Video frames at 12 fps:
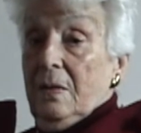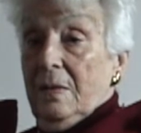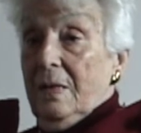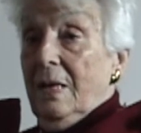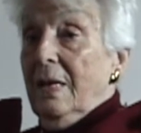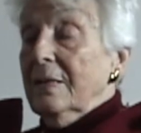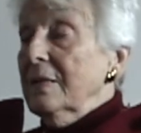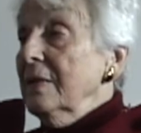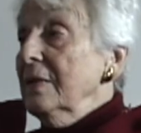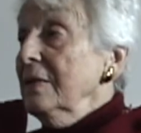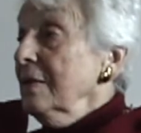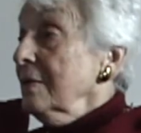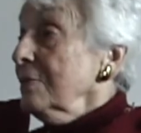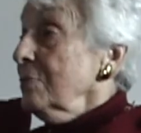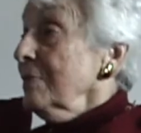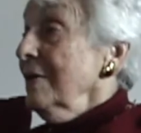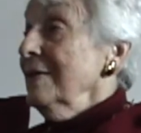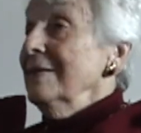They liked the idea.
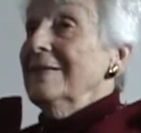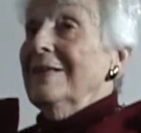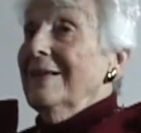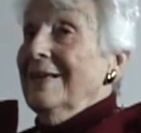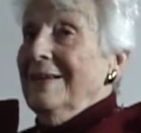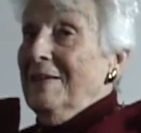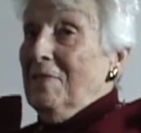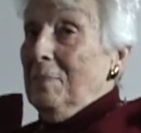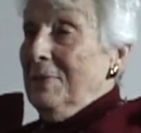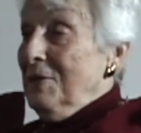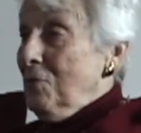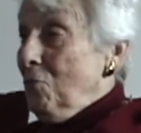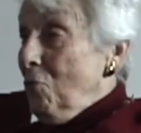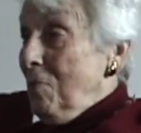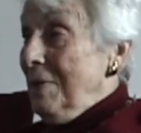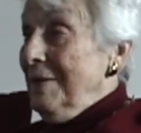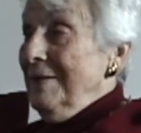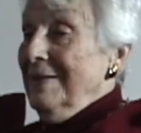There had never been a
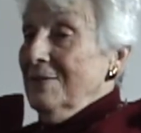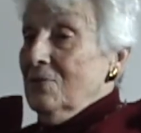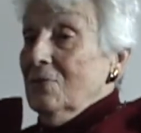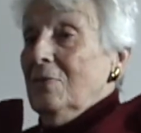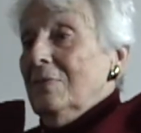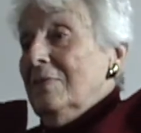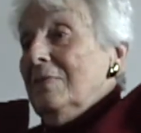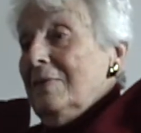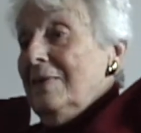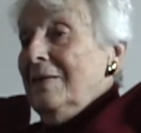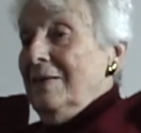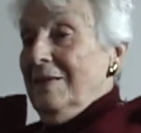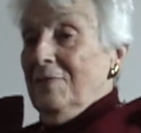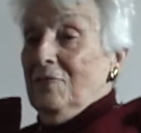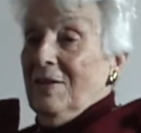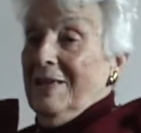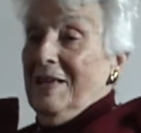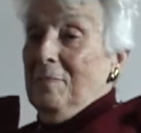woman, and so if
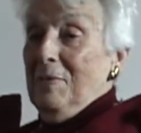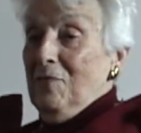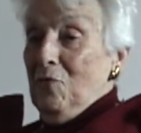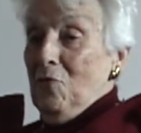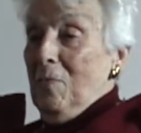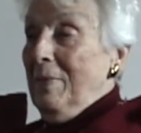they gave me 4